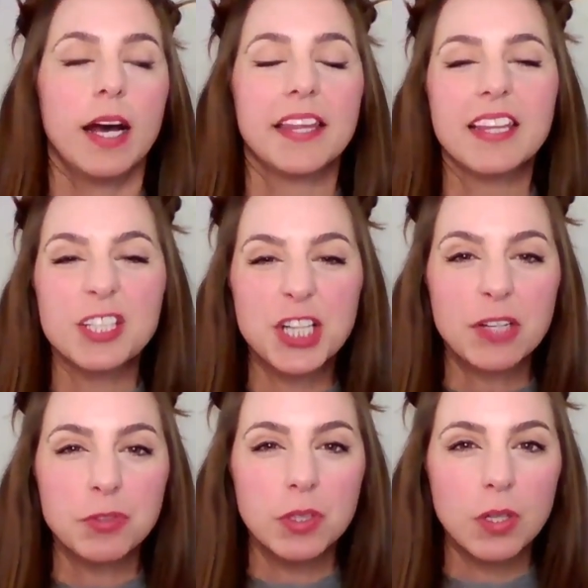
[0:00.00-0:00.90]
I think the
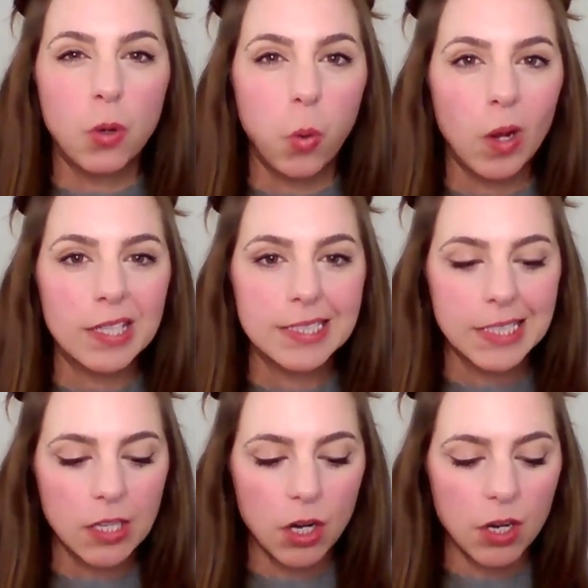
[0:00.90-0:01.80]
general
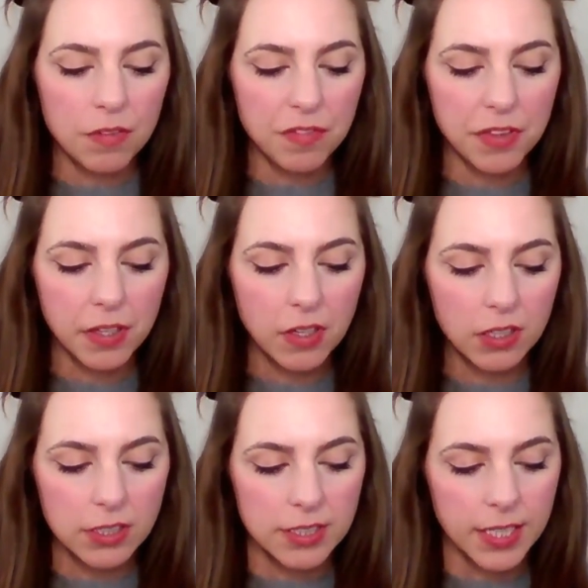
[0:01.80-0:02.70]
quality of the
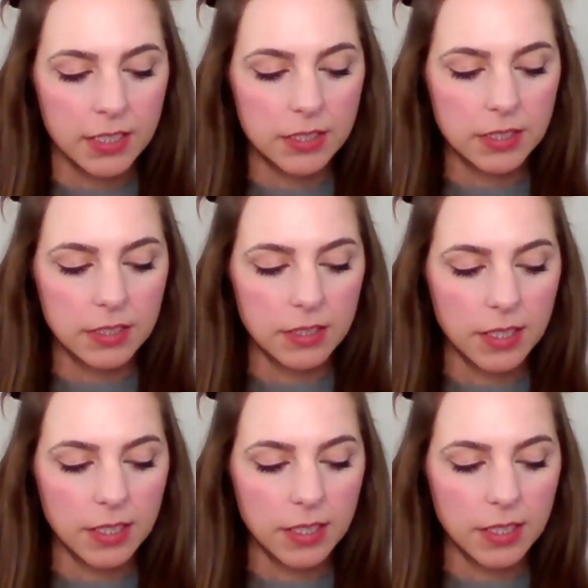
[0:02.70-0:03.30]
content,